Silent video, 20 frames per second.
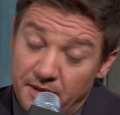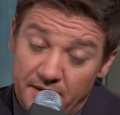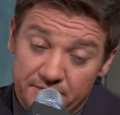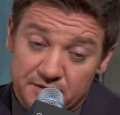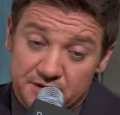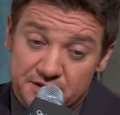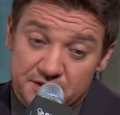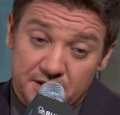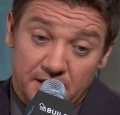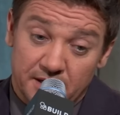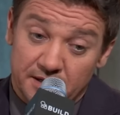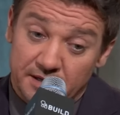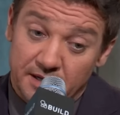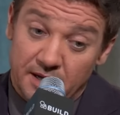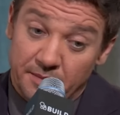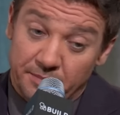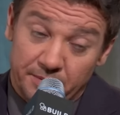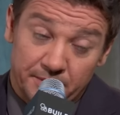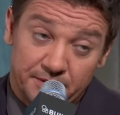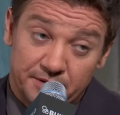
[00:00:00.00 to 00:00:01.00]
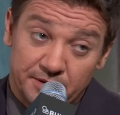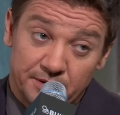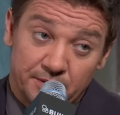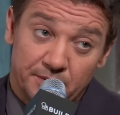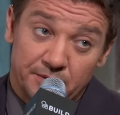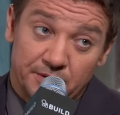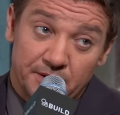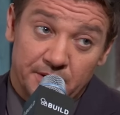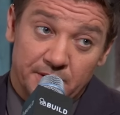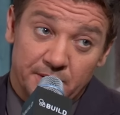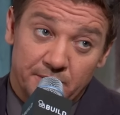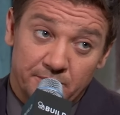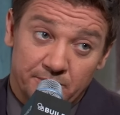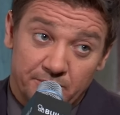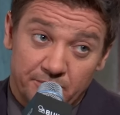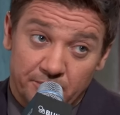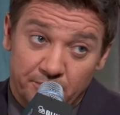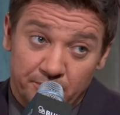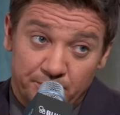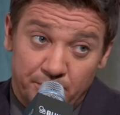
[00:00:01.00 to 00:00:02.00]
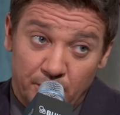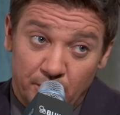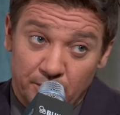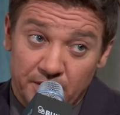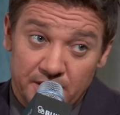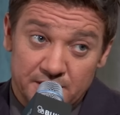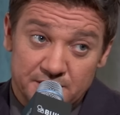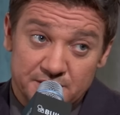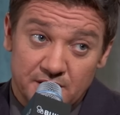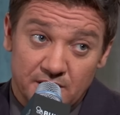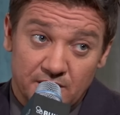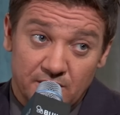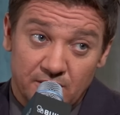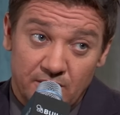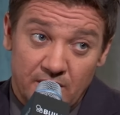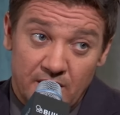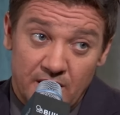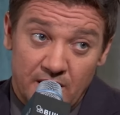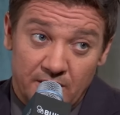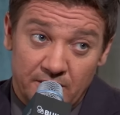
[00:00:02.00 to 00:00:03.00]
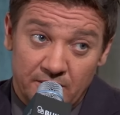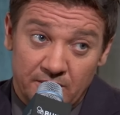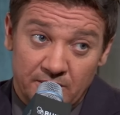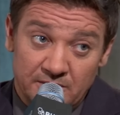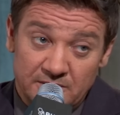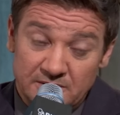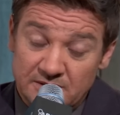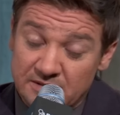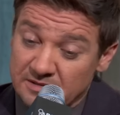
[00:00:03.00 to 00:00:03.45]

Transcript: to have to suck it up and deal with it and pull that sucker out or